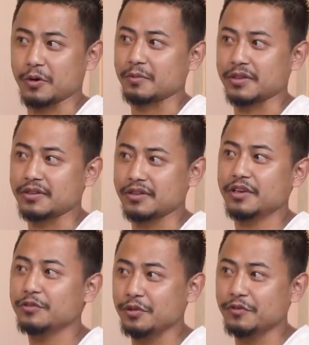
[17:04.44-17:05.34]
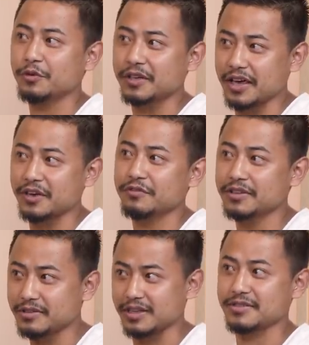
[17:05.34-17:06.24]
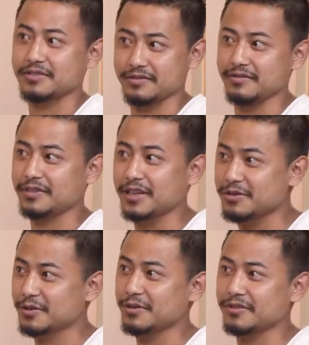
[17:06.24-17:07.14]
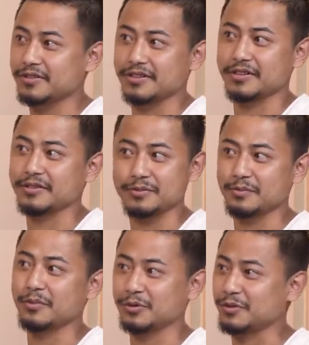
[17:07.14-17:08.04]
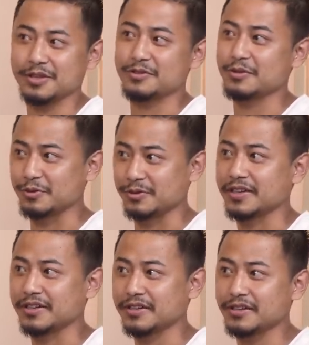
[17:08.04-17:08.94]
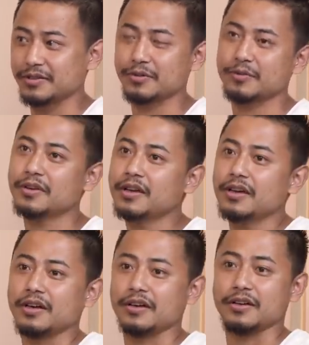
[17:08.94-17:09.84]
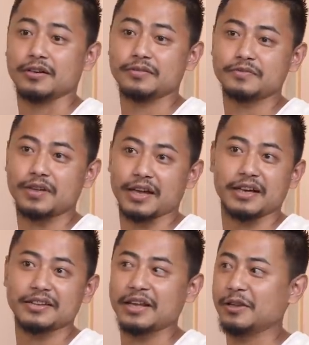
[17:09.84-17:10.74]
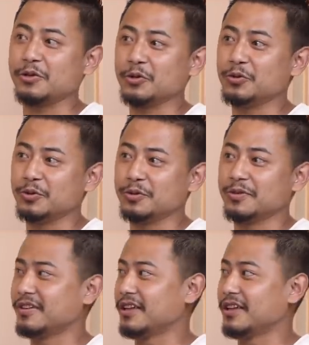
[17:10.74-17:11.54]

meat. If mm-hmm. if you want to have it, that's your motto. That's your rule. Nah. Mm-hmm. So I can't tell you to